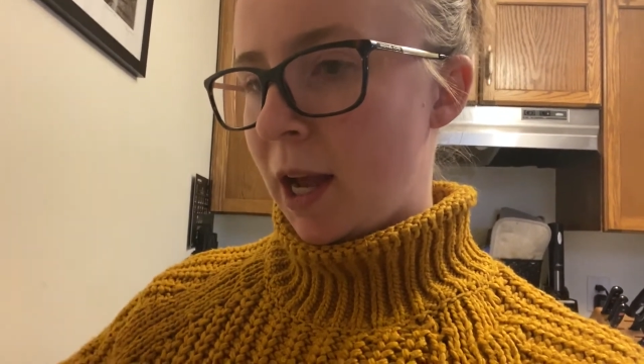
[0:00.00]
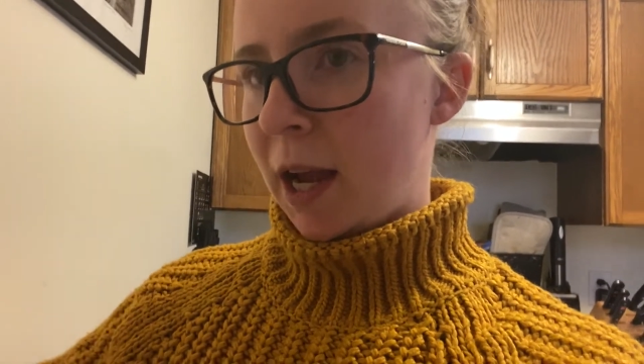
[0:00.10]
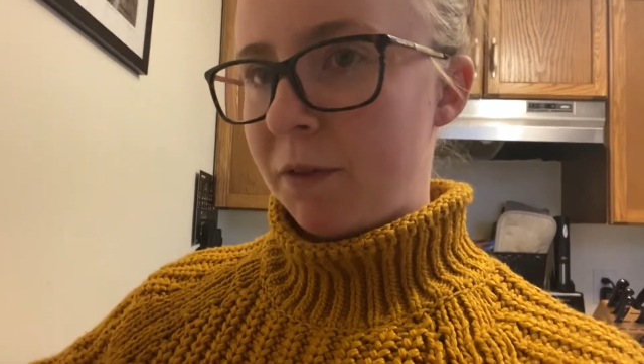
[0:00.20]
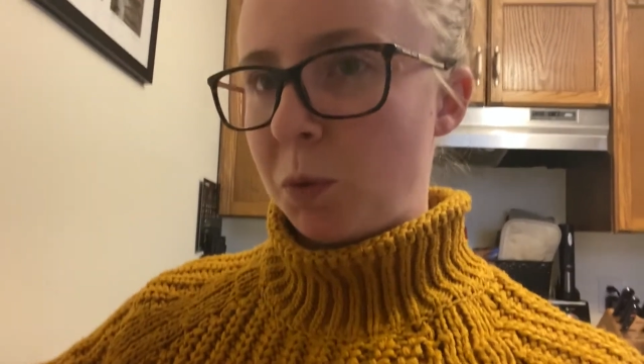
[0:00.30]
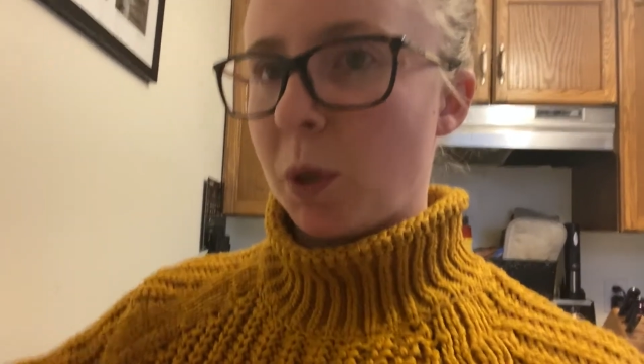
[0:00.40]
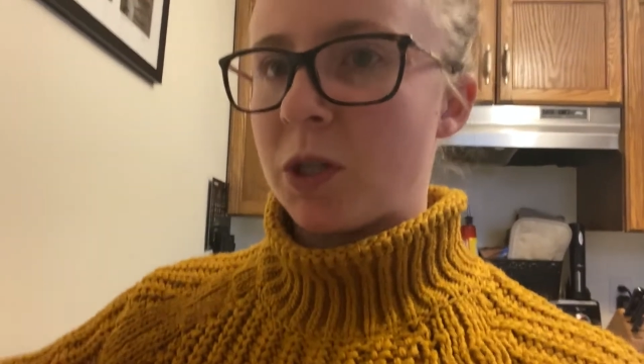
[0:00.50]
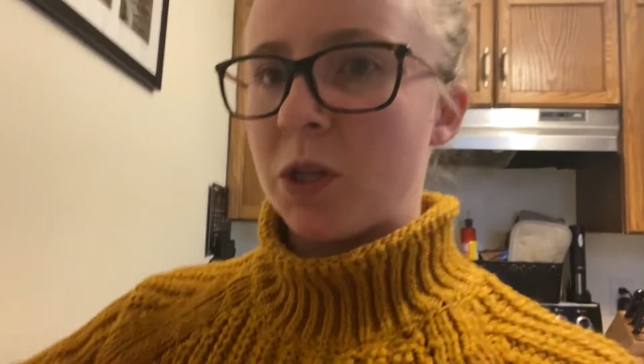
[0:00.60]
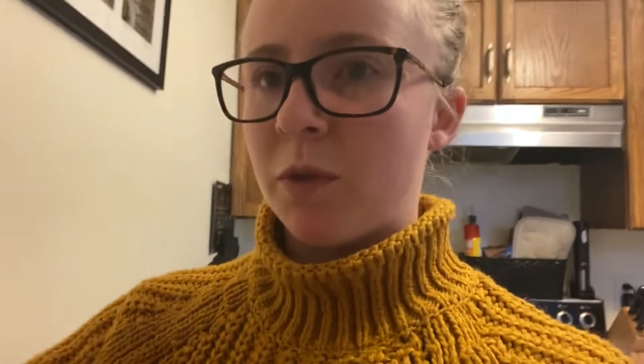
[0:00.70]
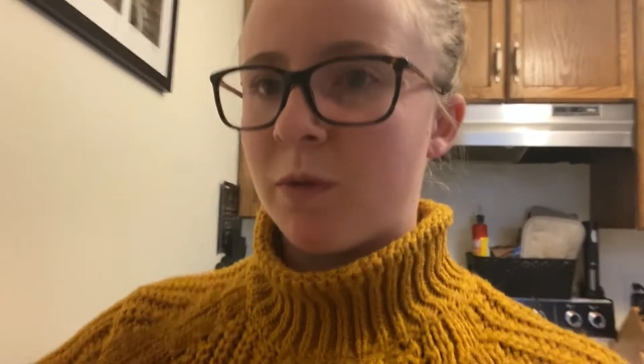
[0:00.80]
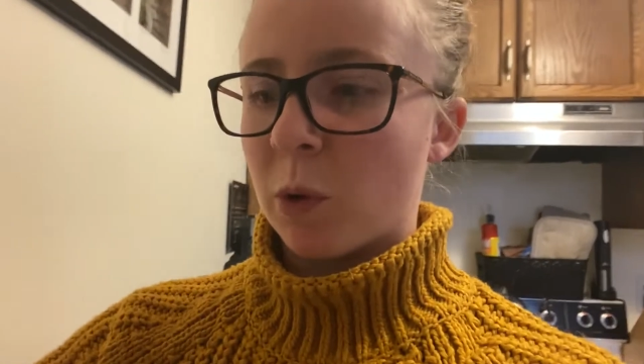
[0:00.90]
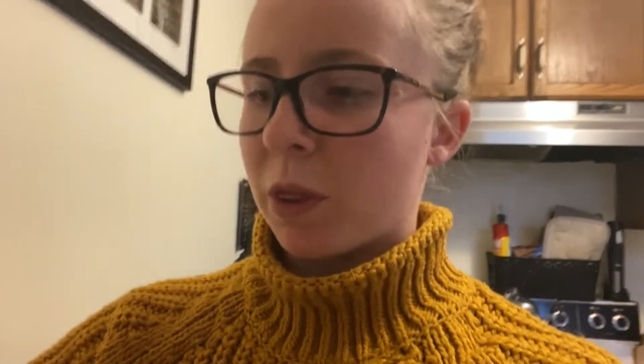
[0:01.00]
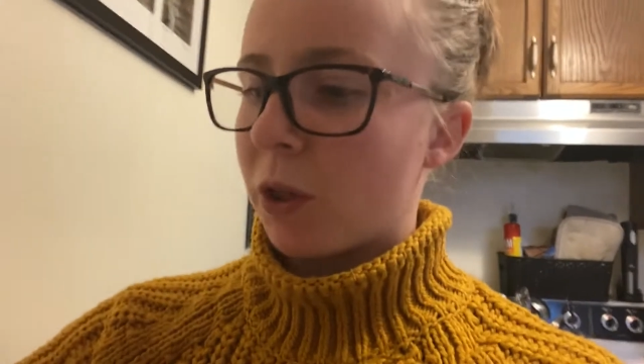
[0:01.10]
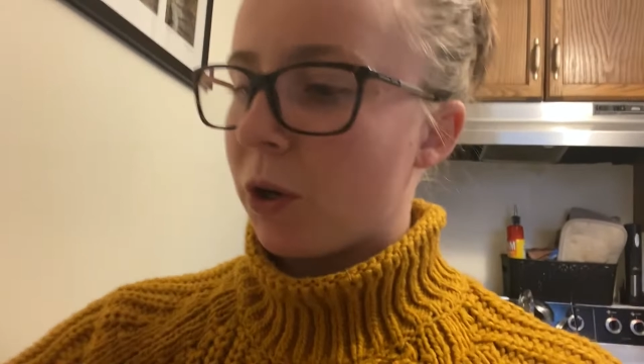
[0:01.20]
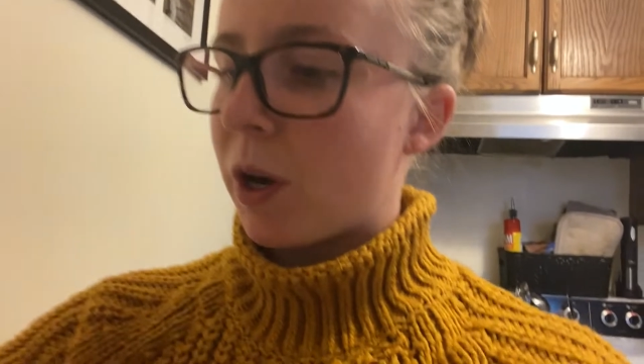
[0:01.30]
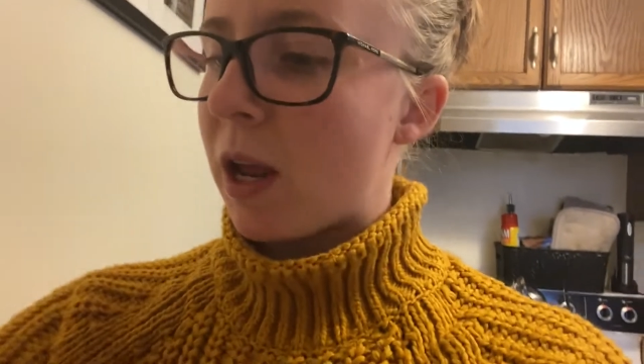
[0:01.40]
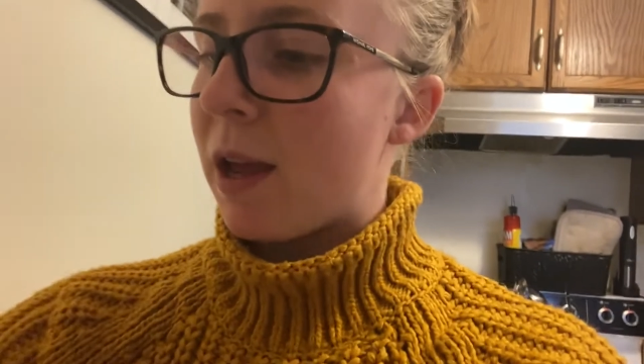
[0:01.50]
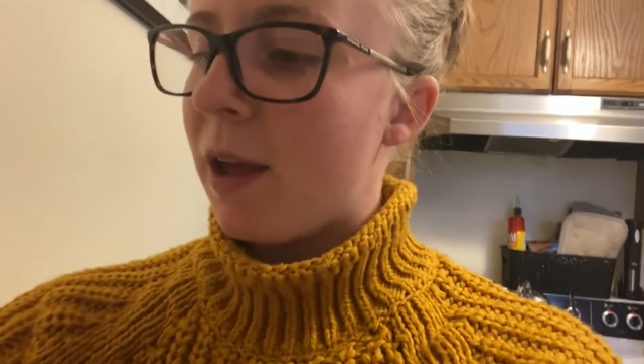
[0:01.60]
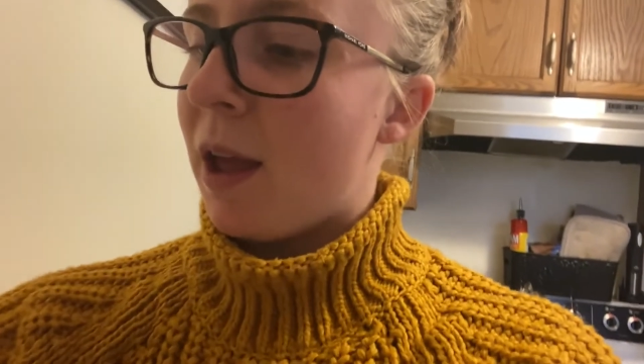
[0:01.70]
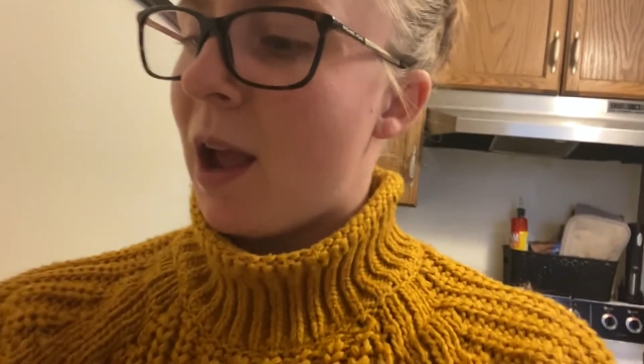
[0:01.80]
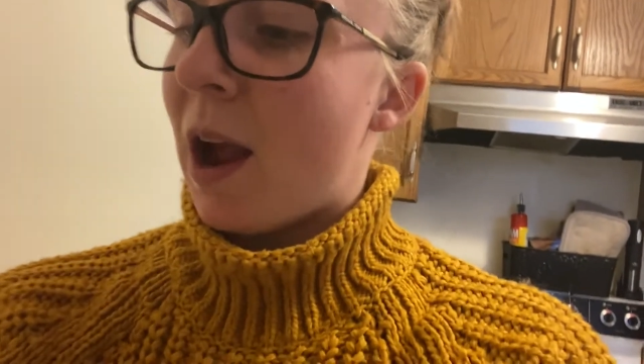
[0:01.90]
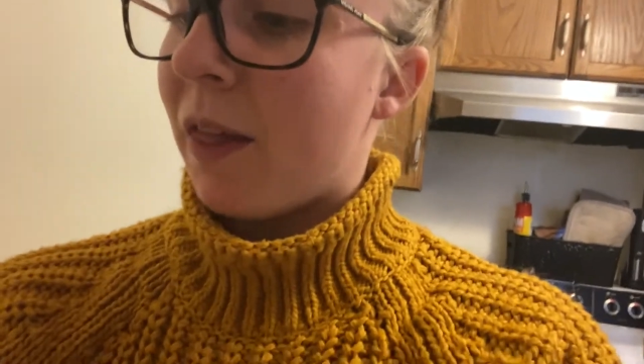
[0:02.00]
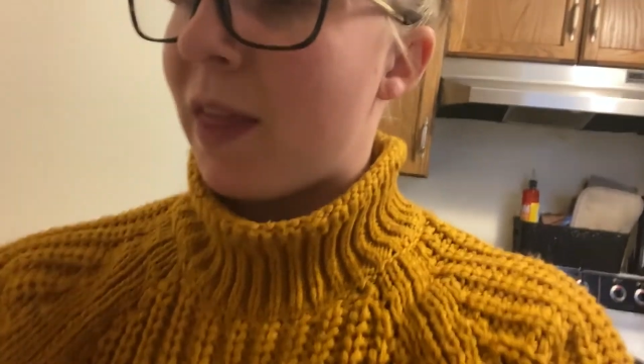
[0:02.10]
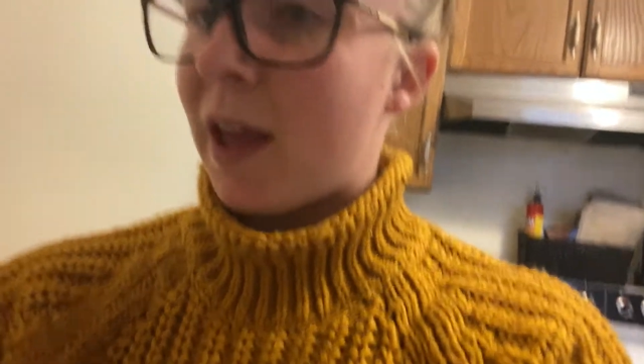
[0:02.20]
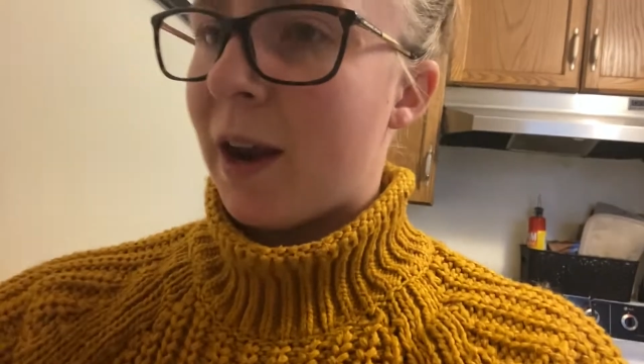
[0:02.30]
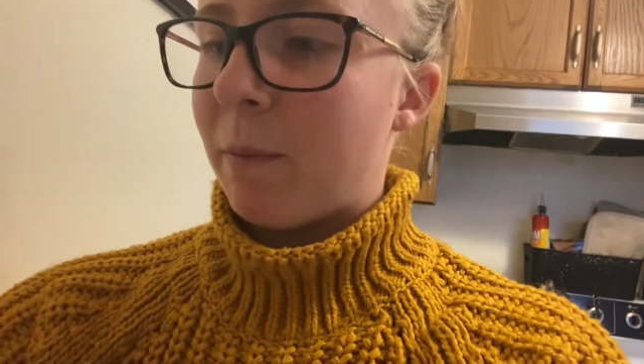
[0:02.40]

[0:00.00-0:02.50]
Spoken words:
I have to work till 4:30, and then